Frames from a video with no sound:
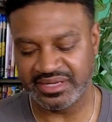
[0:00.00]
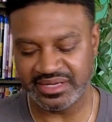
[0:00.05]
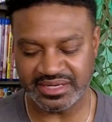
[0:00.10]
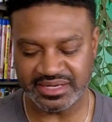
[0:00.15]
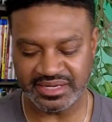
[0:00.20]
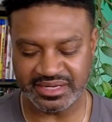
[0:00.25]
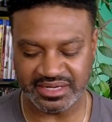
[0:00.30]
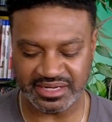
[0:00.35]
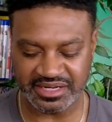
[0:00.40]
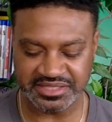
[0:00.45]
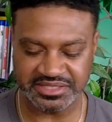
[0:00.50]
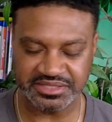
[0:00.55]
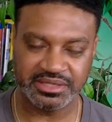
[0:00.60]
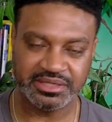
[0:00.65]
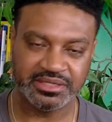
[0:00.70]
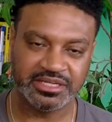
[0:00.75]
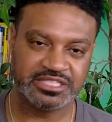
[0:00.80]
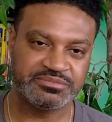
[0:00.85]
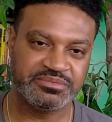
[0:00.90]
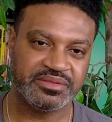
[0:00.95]
also
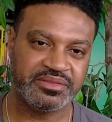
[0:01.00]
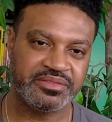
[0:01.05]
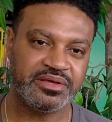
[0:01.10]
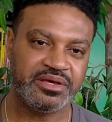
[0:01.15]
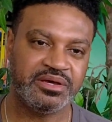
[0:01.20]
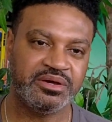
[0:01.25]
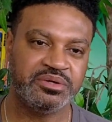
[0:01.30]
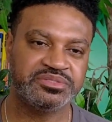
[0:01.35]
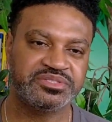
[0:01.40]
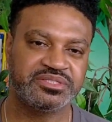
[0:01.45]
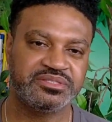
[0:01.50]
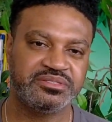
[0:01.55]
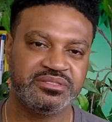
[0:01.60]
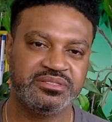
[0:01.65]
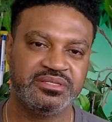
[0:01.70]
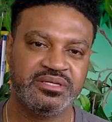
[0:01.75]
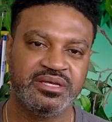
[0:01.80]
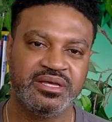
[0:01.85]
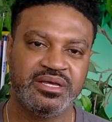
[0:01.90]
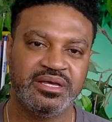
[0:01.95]
Elizabeth
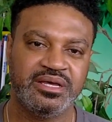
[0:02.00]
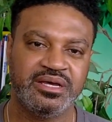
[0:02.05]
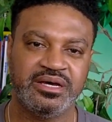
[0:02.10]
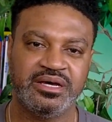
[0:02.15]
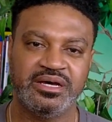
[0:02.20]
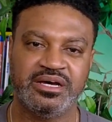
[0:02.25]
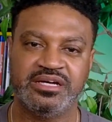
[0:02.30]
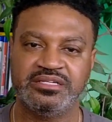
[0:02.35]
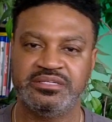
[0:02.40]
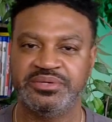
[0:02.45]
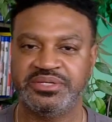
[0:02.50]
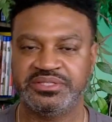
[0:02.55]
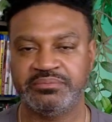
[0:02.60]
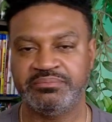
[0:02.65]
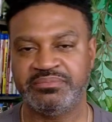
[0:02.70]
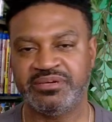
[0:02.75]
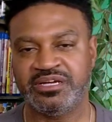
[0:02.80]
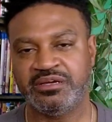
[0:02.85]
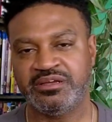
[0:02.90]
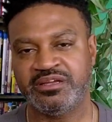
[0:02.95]
Olsen,
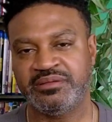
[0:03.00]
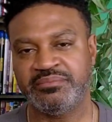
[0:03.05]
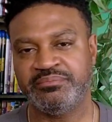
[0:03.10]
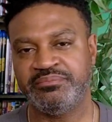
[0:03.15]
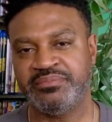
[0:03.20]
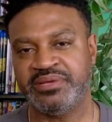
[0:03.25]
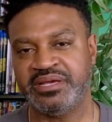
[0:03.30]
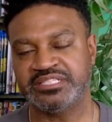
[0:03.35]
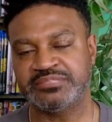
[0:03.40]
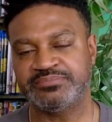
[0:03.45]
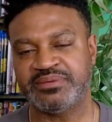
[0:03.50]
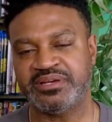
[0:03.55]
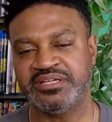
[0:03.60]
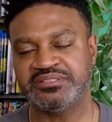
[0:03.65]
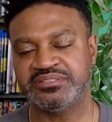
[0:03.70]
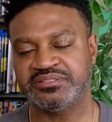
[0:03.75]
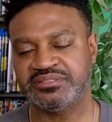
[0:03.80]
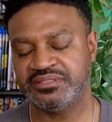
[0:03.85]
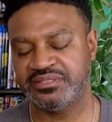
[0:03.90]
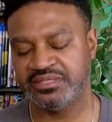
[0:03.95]
directed by Matt
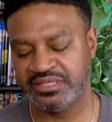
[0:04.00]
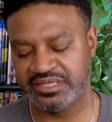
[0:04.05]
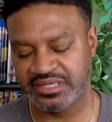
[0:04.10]
Spicer.